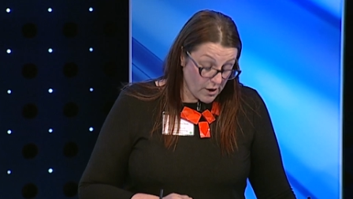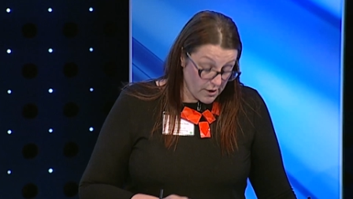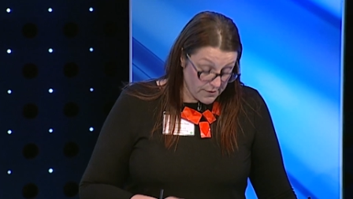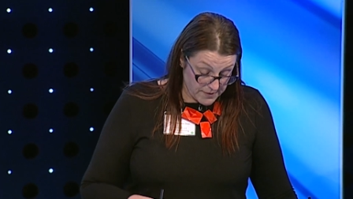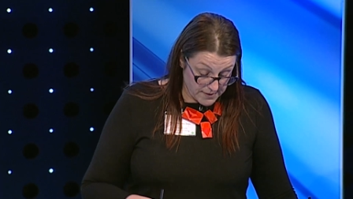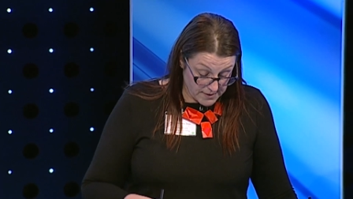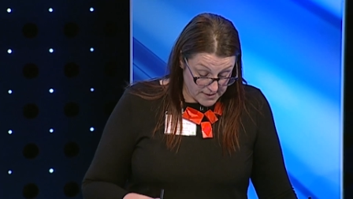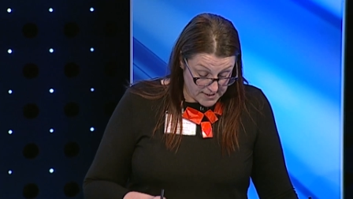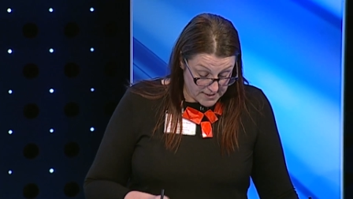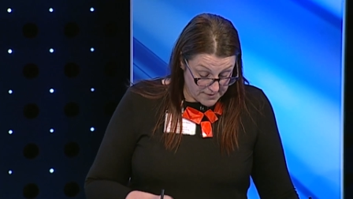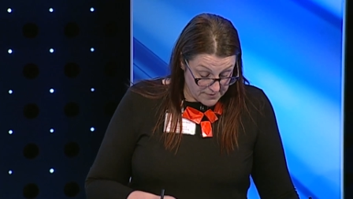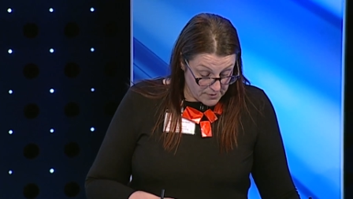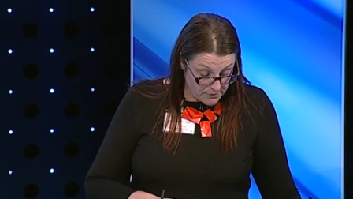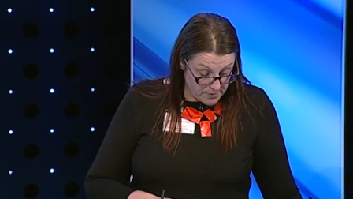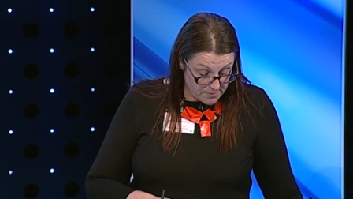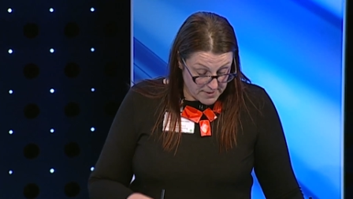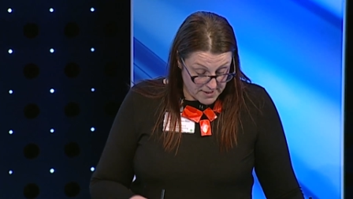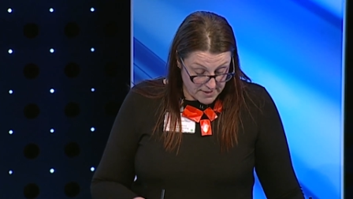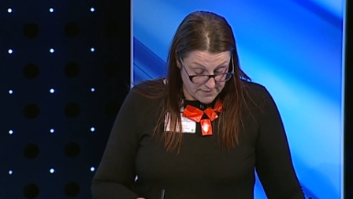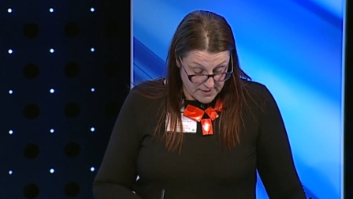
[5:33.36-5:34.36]
off, and to give
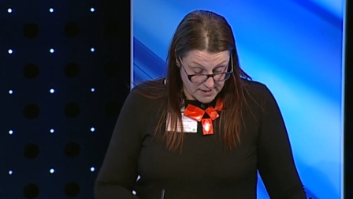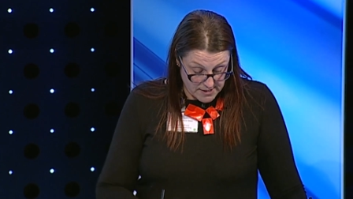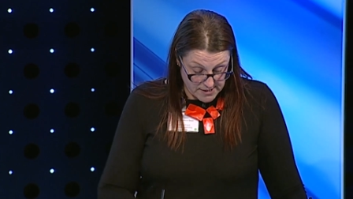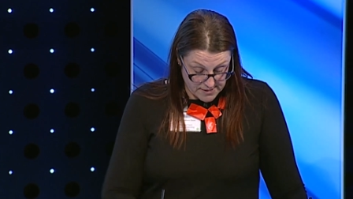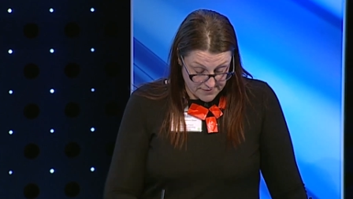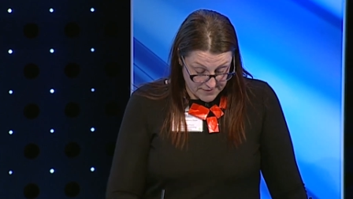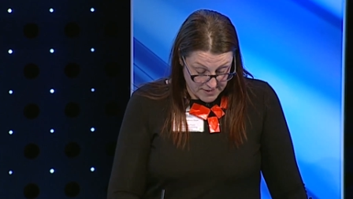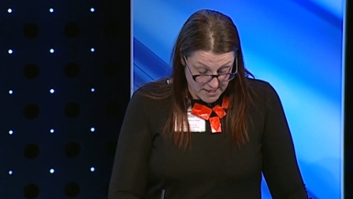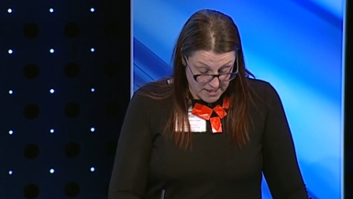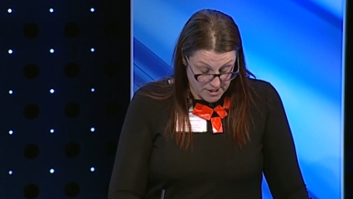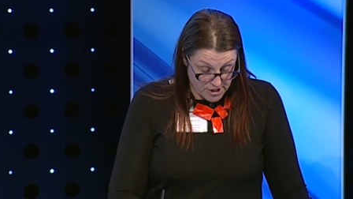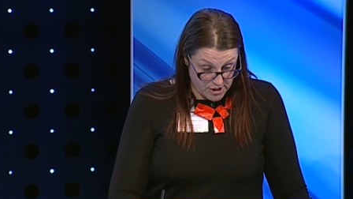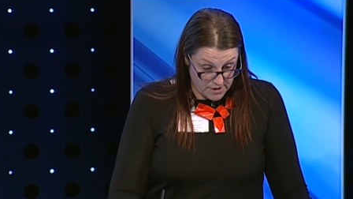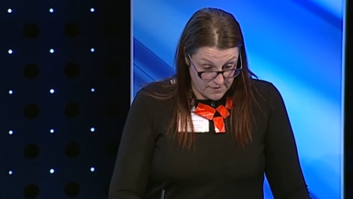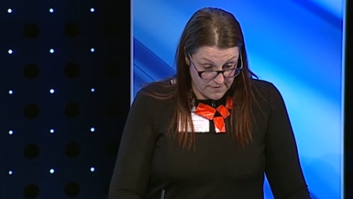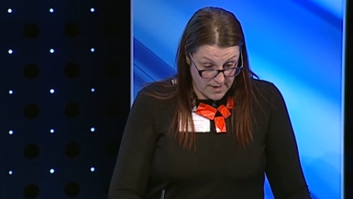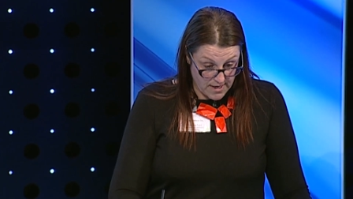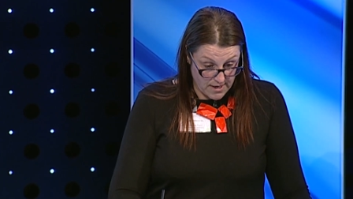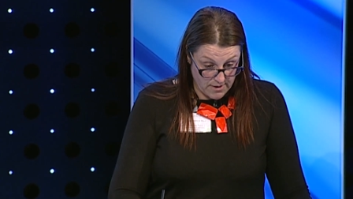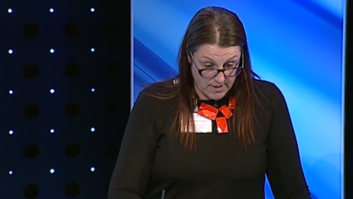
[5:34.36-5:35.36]
you a bit of an
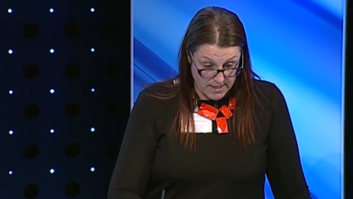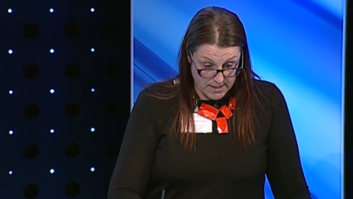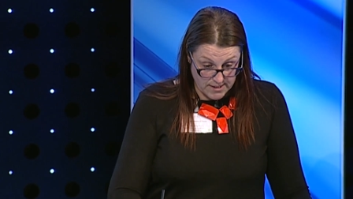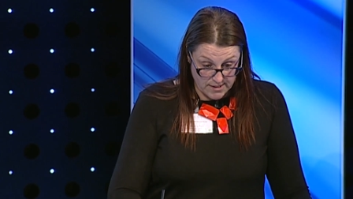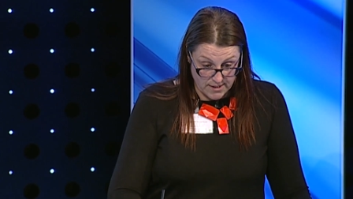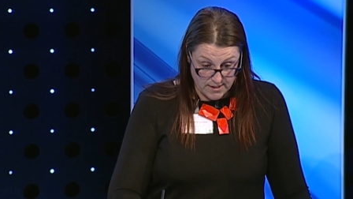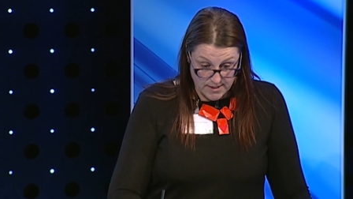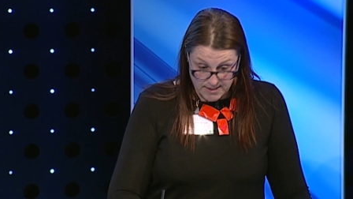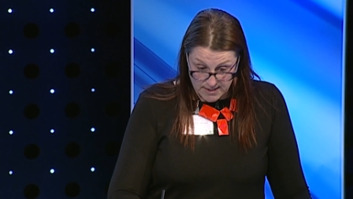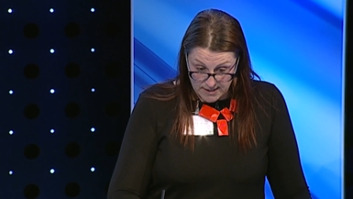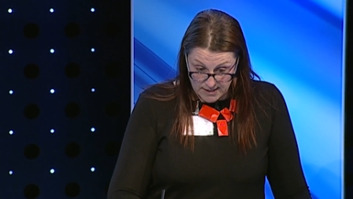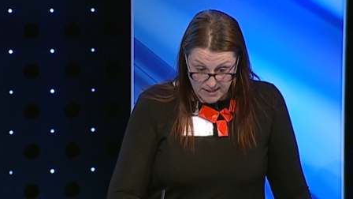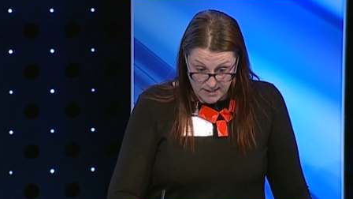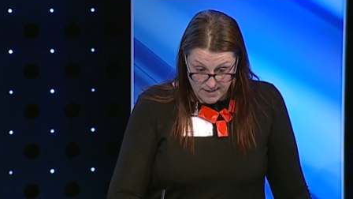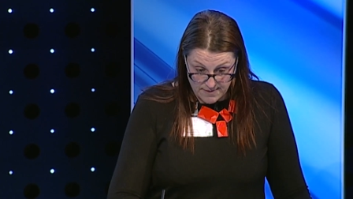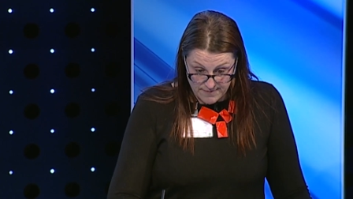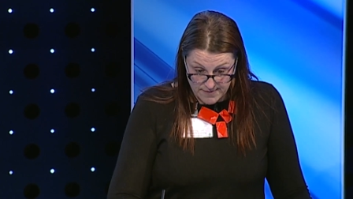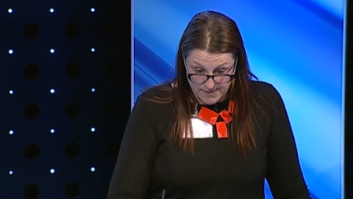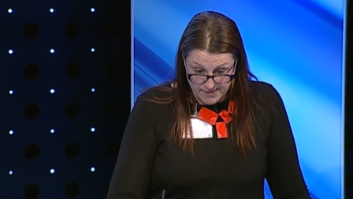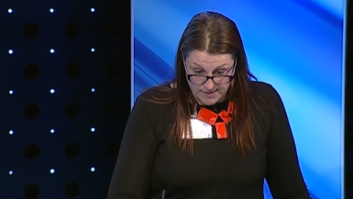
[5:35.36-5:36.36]
indication of how exciting
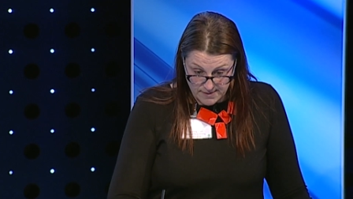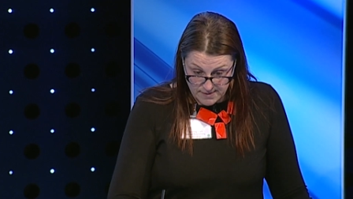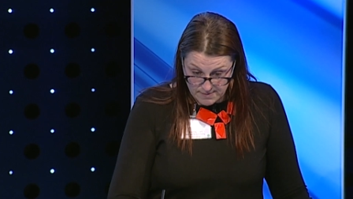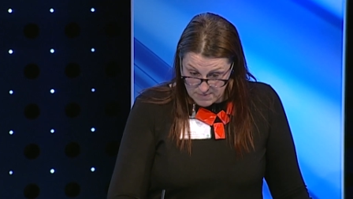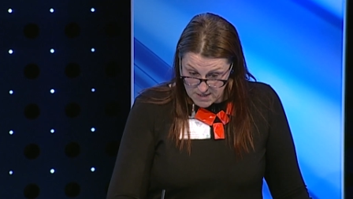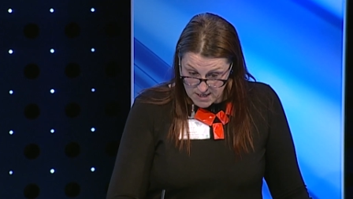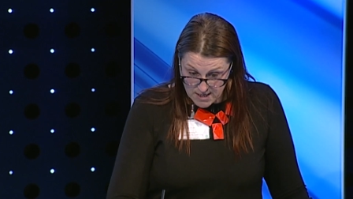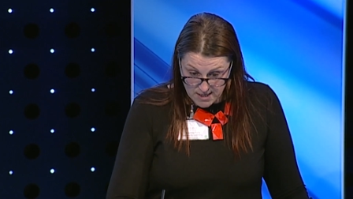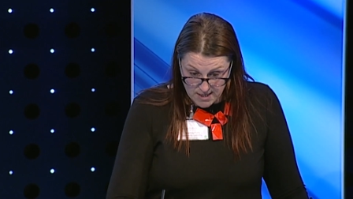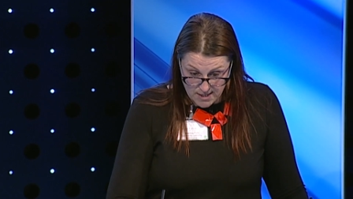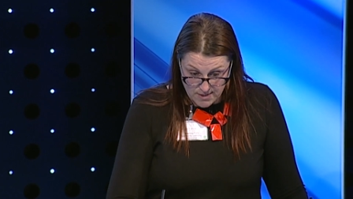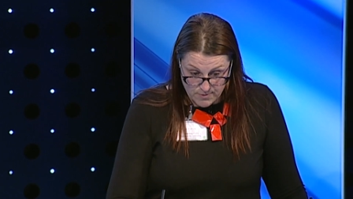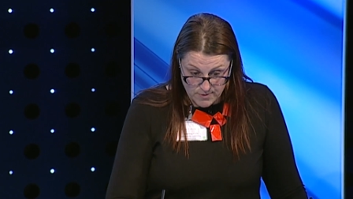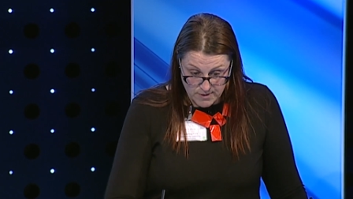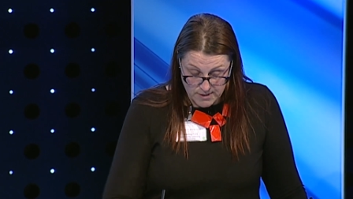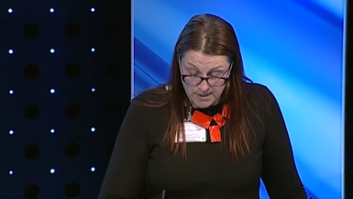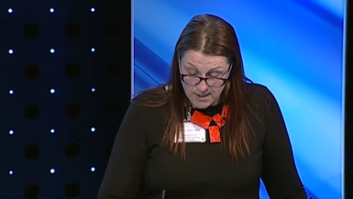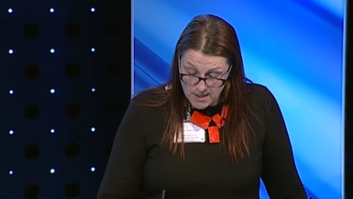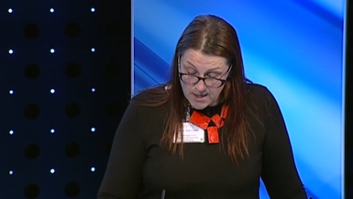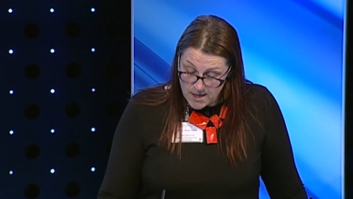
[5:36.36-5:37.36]
life is in my
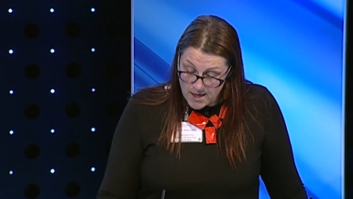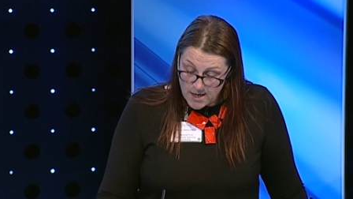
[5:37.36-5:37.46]
house,